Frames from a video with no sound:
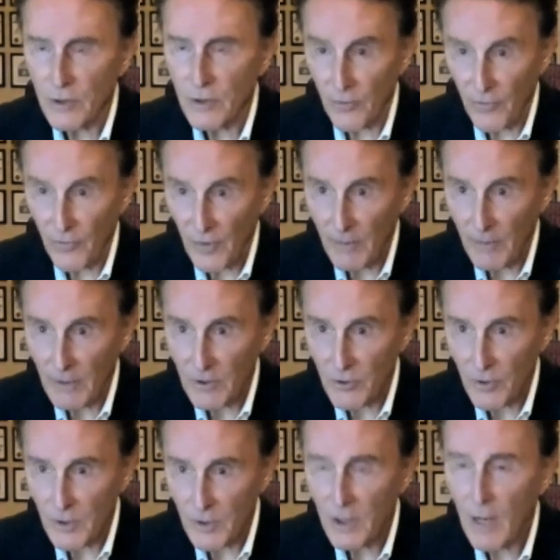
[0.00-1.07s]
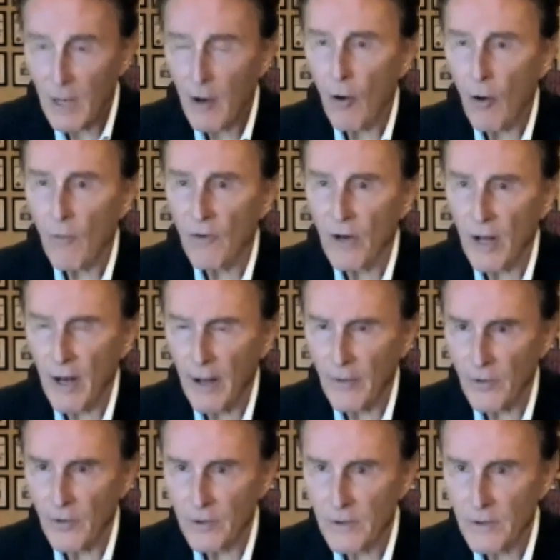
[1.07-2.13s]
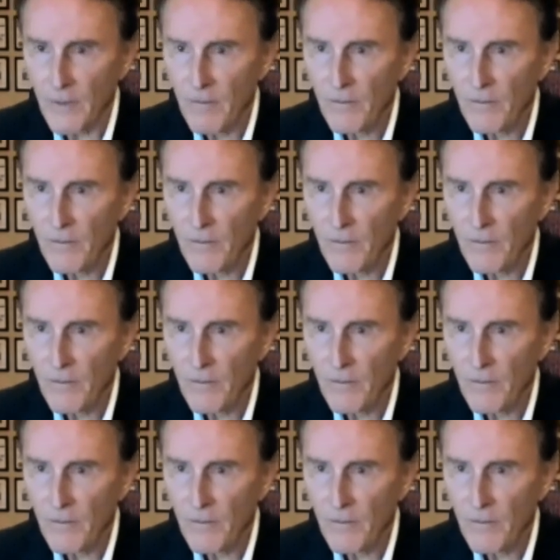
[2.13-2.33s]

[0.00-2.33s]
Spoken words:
your freedom of choice, over to others.